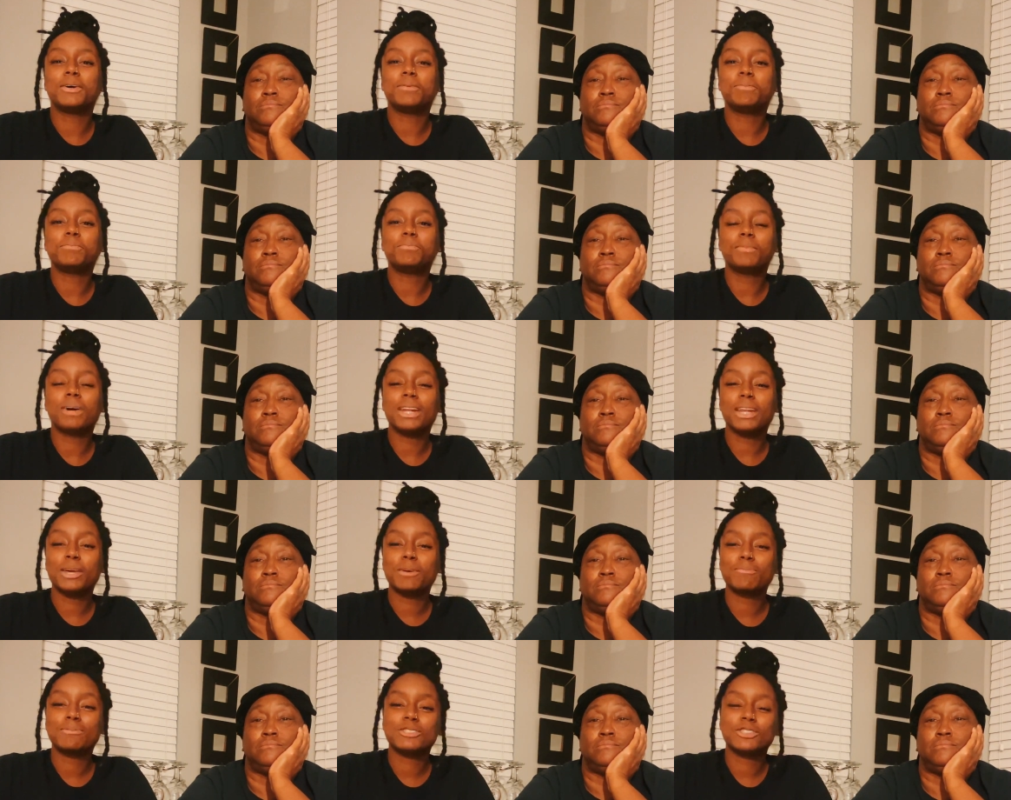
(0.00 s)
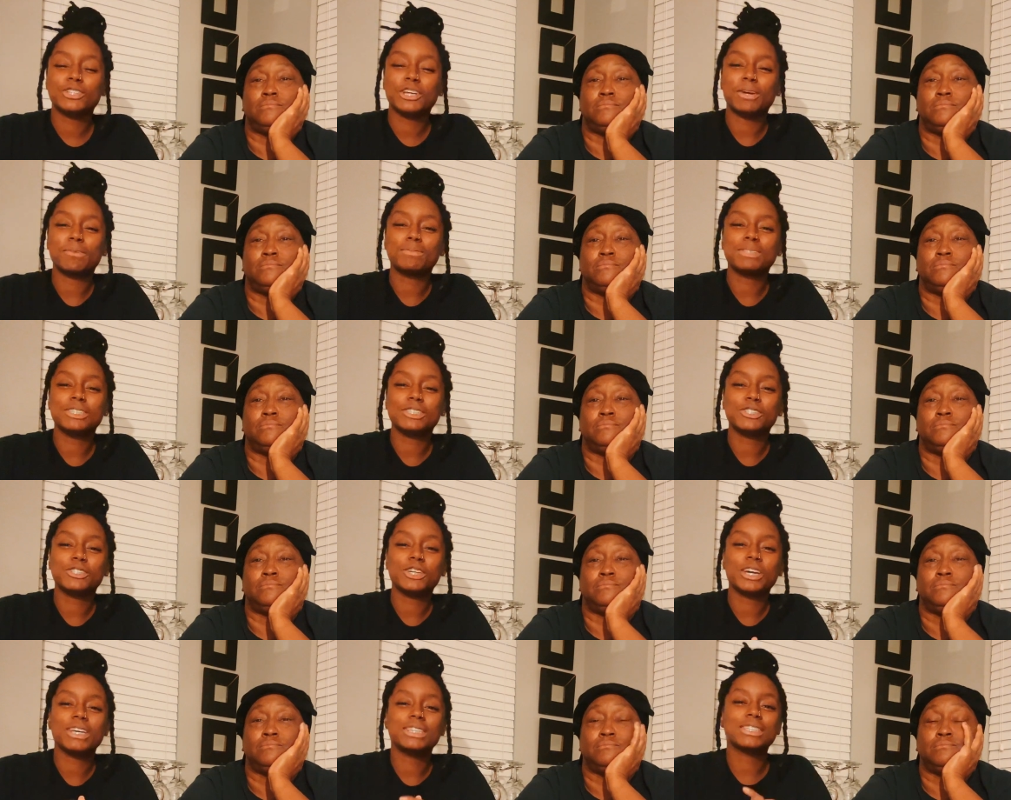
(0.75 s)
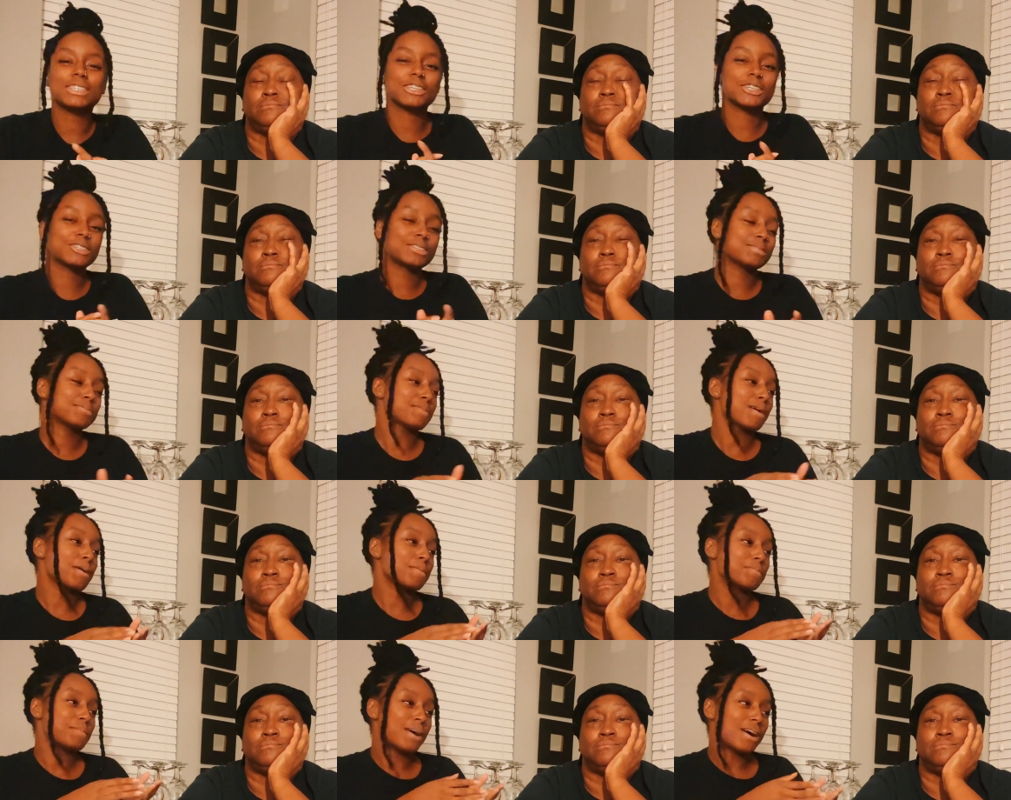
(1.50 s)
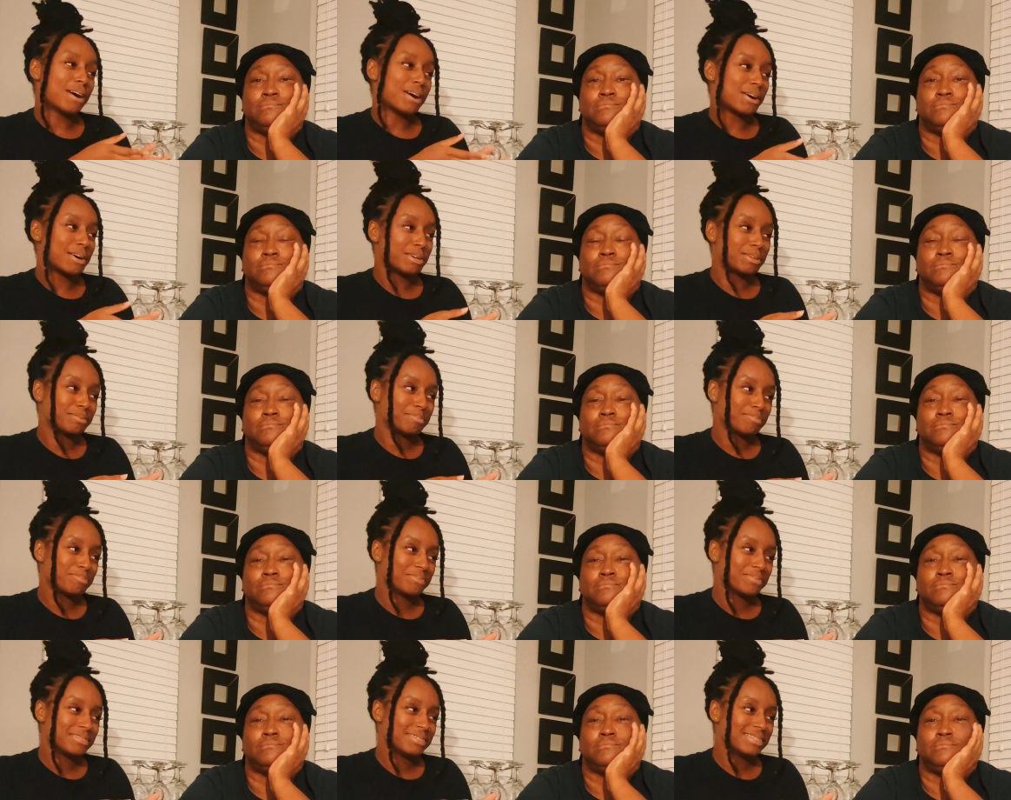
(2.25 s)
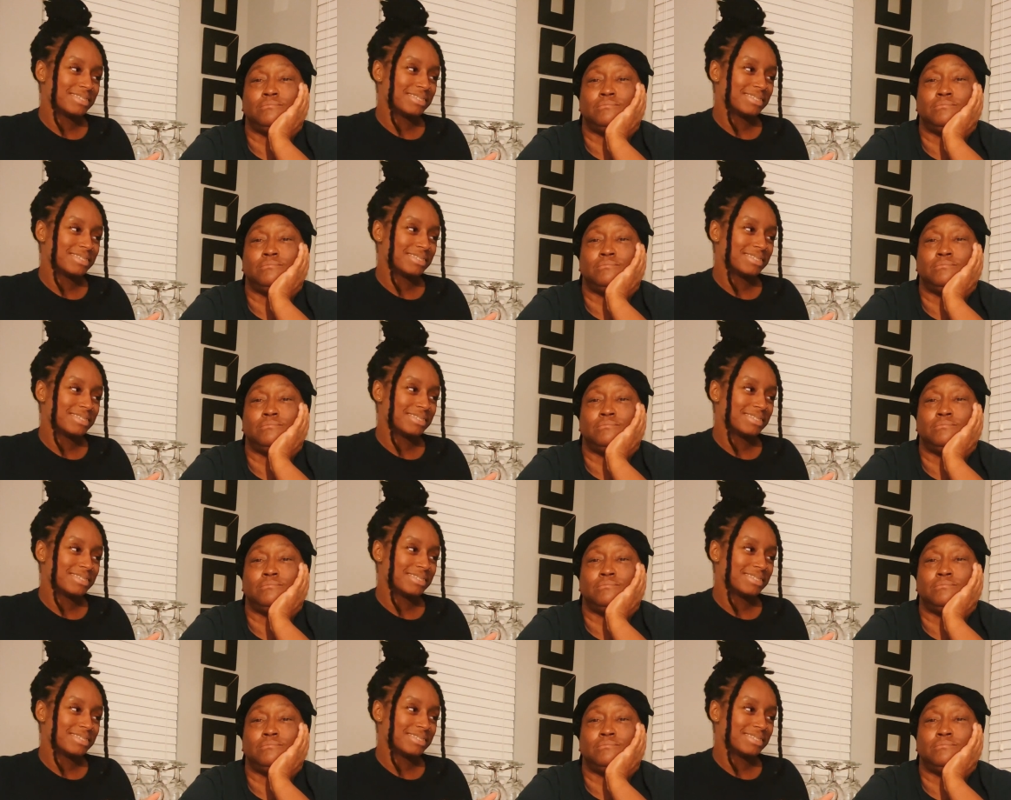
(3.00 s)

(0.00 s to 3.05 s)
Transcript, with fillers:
Speaker 1: my name is James E. Chase and this is my mom.